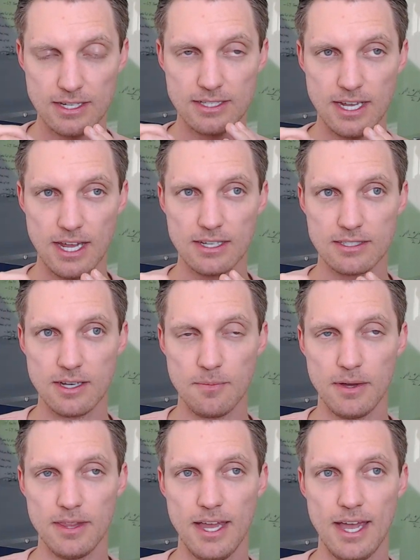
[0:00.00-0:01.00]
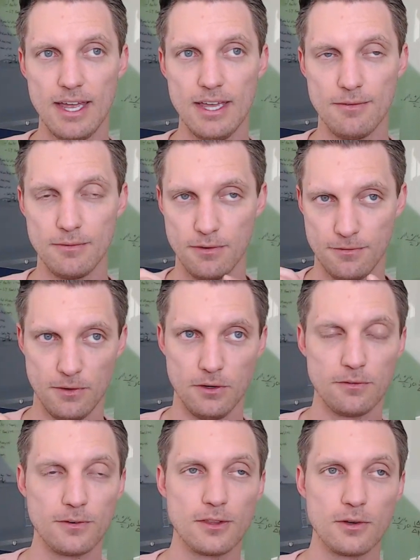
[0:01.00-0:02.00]
to take us up on that. If we're full
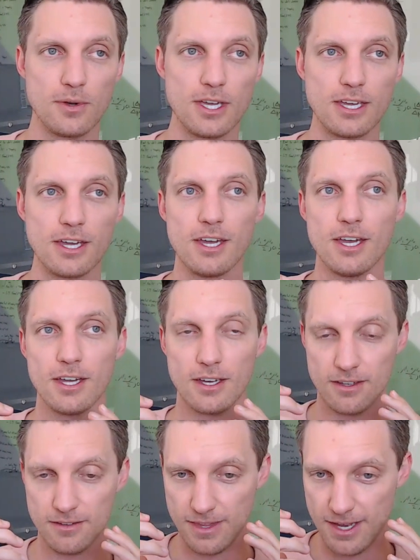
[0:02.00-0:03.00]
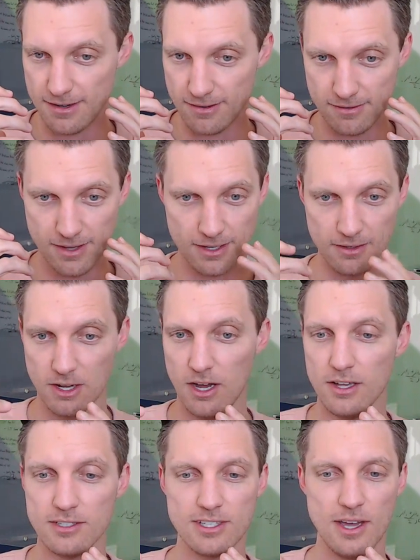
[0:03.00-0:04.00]
for the week, then
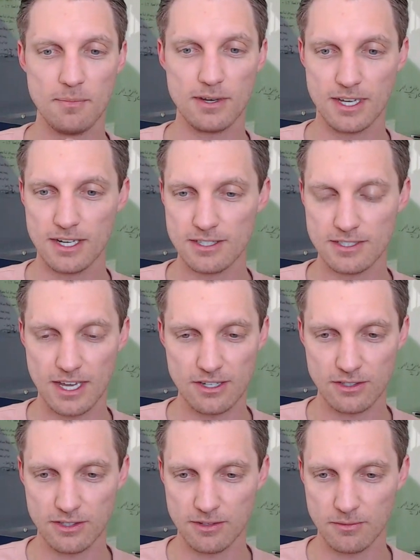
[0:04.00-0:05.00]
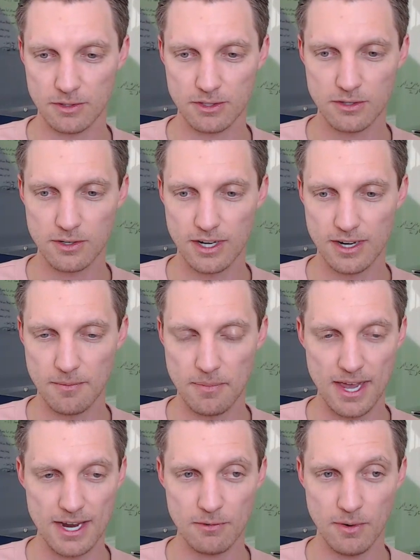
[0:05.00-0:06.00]
call us up and get us scheduled and we'll do it in a
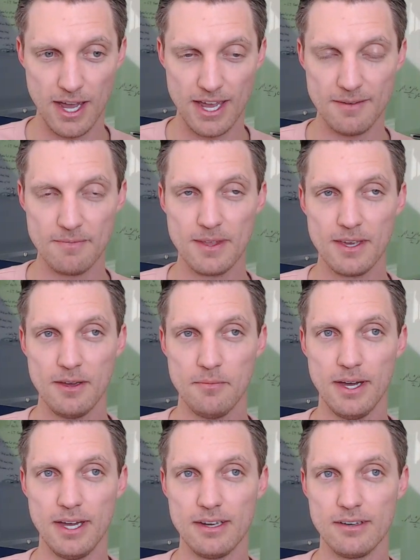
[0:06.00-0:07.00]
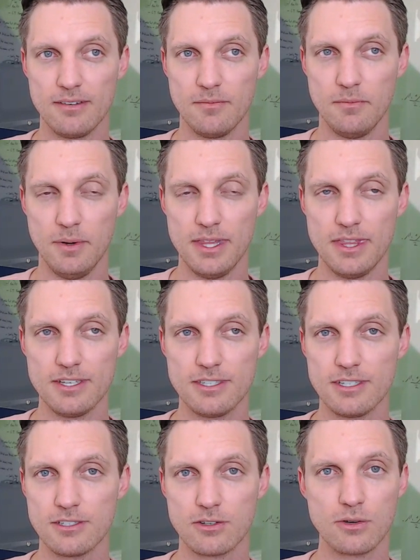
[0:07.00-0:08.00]
paid way. But
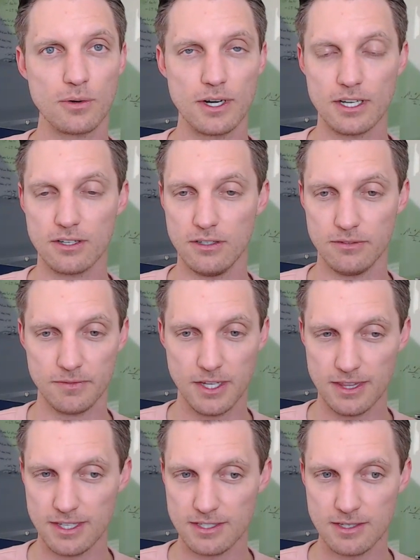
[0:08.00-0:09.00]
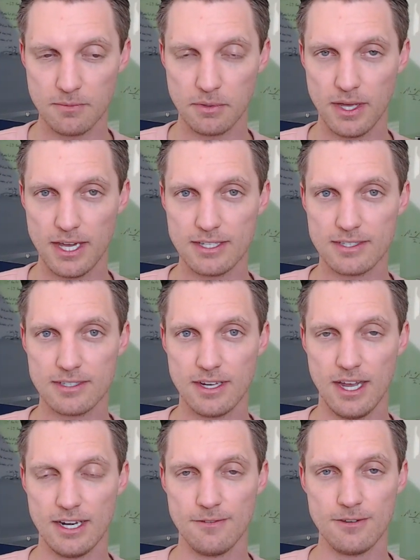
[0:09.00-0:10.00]
this is critical. Get this in place.
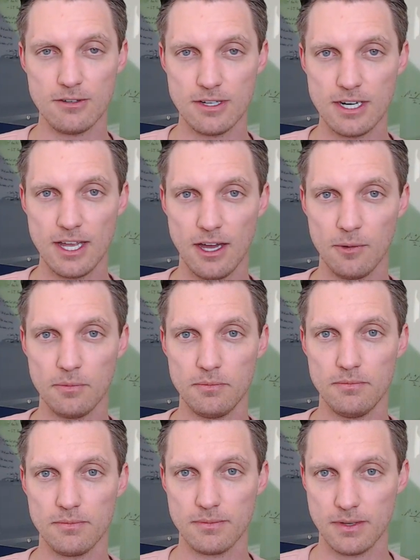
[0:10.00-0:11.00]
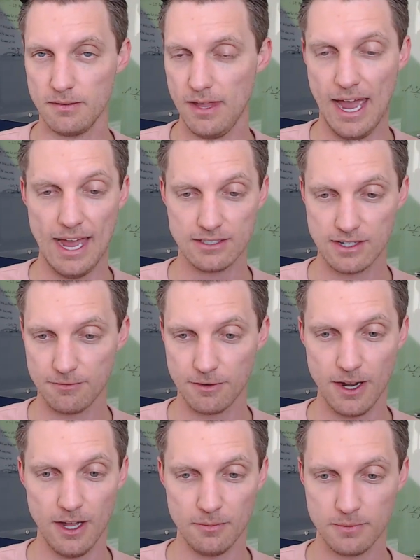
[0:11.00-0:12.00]
And if you need help, ask for
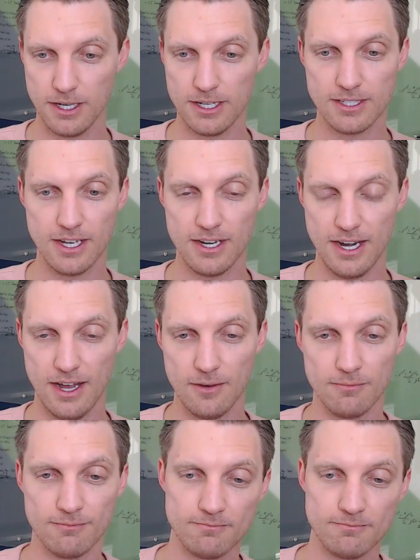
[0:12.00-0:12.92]
help. Get it done now.